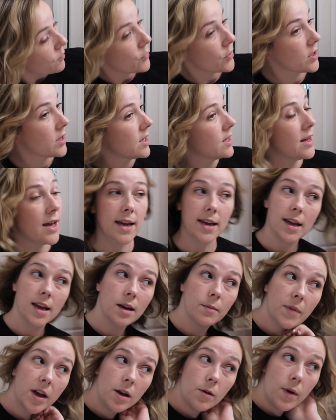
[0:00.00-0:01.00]
I'm really
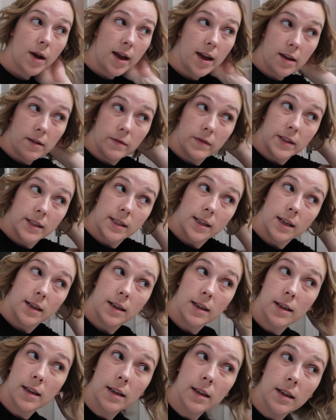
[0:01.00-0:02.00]
liking my waves
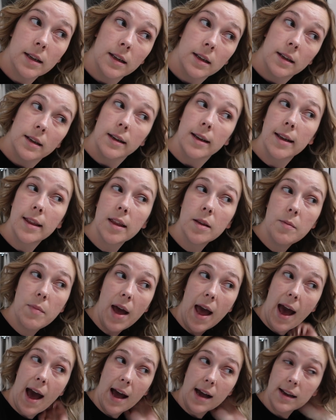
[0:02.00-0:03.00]
in the
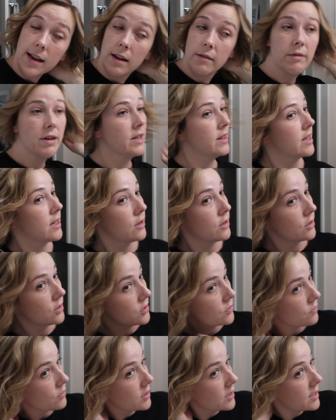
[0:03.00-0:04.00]
back. Everything
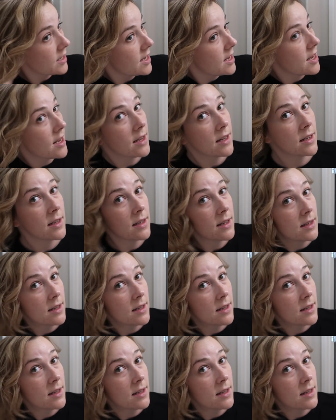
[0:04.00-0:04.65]
looks really